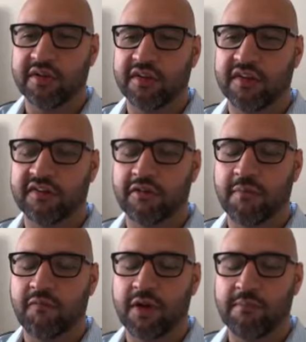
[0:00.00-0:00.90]
is something to
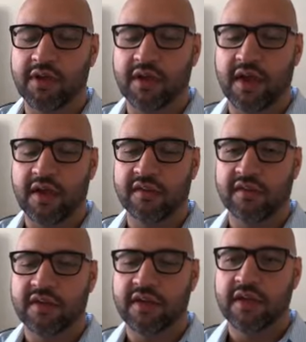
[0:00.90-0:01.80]
consider up front, because